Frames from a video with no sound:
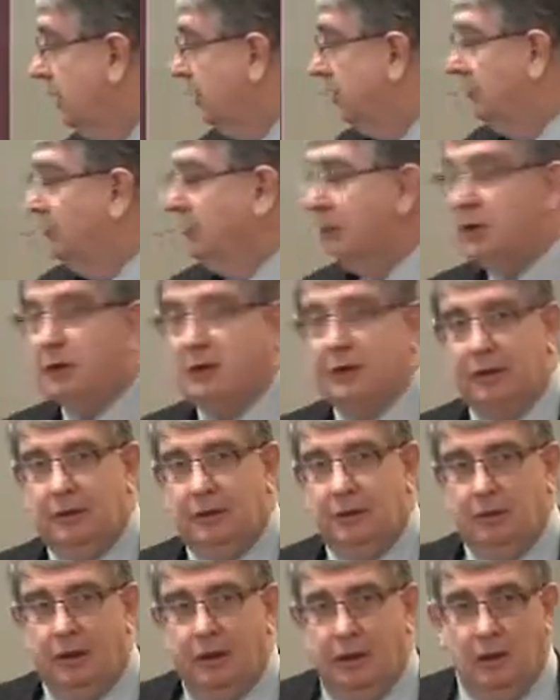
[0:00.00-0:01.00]
And
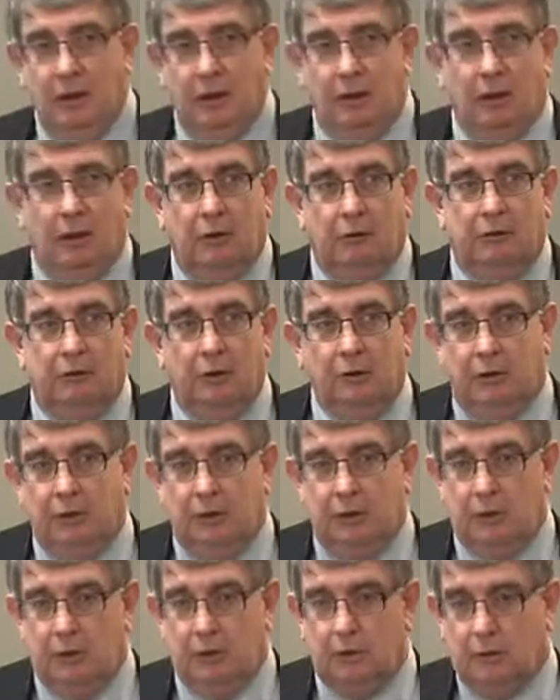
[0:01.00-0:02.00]
finally, often
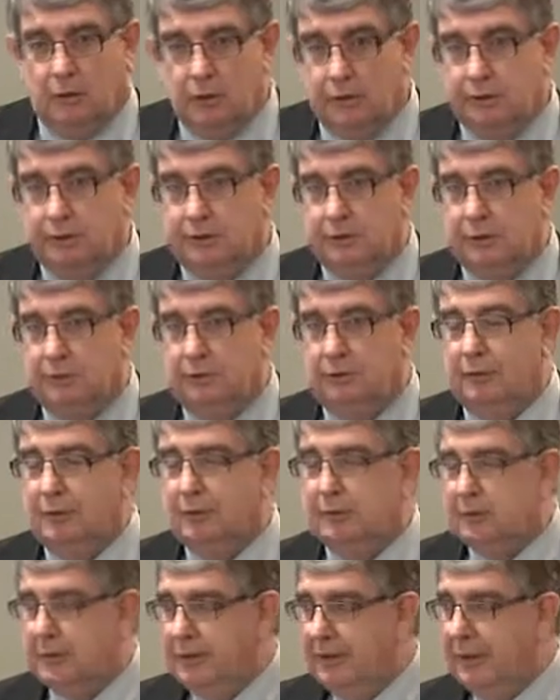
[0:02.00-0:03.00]
when you close a
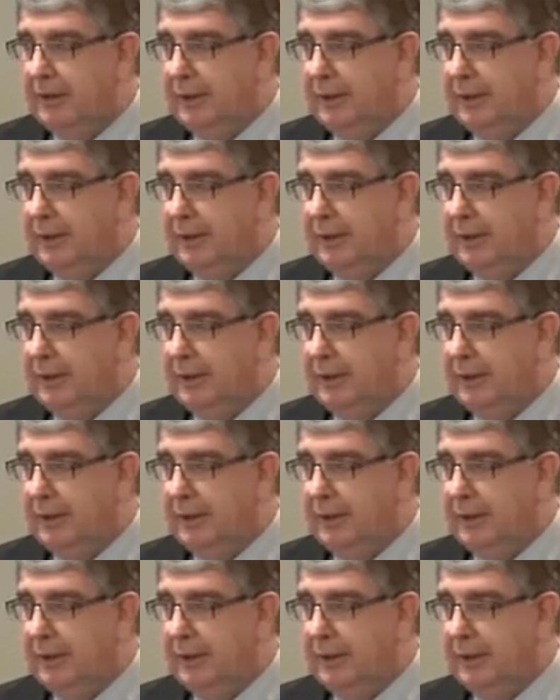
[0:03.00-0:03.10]
service,